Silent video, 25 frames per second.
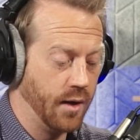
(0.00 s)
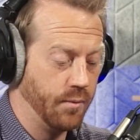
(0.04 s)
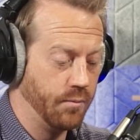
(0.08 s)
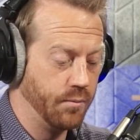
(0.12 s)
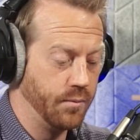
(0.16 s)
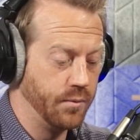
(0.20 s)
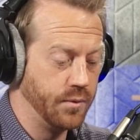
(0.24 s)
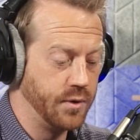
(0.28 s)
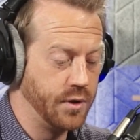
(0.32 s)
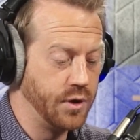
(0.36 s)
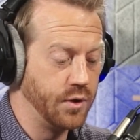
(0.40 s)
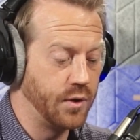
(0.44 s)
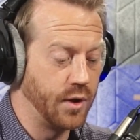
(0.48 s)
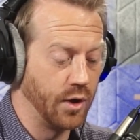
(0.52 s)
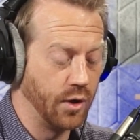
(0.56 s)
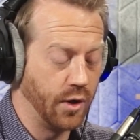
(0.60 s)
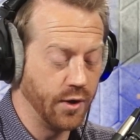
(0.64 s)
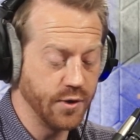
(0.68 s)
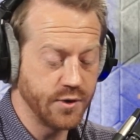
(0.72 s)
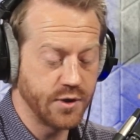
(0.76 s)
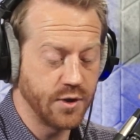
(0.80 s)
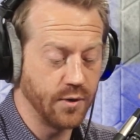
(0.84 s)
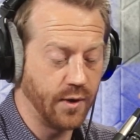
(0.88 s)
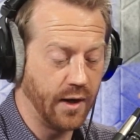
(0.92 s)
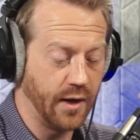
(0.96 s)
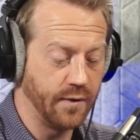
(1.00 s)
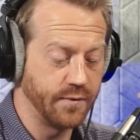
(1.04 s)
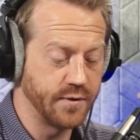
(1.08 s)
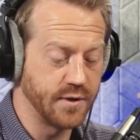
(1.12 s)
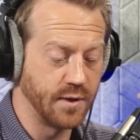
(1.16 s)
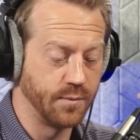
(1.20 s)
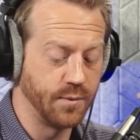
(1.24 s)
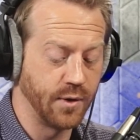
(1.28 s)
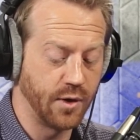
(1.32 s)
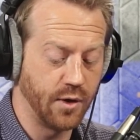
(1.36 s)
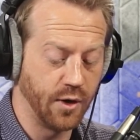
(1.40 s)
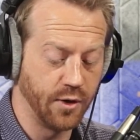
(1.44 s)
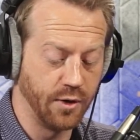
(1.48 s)
You can also have
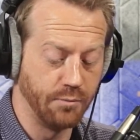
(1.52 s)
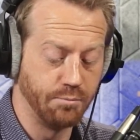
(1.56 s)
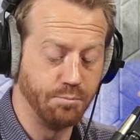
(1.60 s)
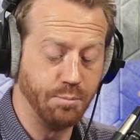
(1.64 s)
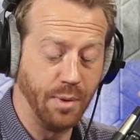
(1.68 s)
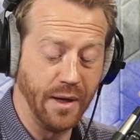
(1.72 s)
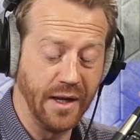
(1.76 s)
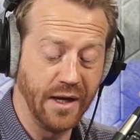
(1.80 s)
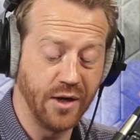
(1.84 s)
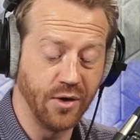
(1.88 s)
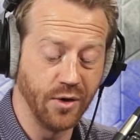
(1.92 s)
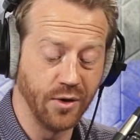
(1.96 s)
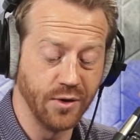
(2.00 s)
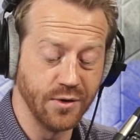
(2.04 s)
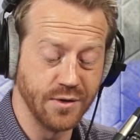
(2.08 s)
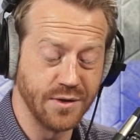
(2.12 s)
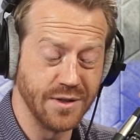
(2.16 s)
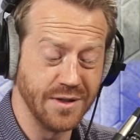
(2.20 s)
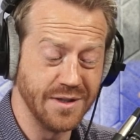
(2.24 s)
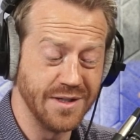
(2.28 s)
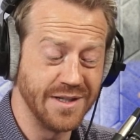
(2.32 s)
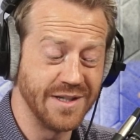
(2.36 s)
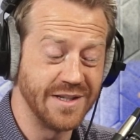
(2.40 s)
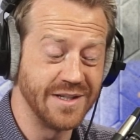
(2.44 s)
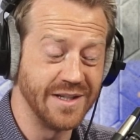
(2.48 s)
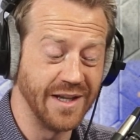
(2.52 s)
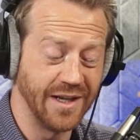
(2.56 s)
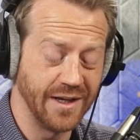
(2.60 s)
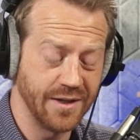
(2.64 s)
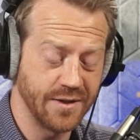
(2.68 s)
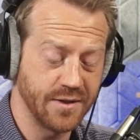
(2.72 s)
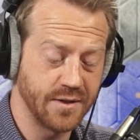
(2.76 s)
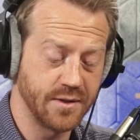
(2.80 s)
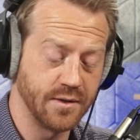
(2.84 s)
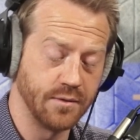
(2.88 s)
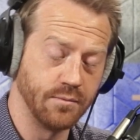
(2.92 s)
something called a Baker's cyst.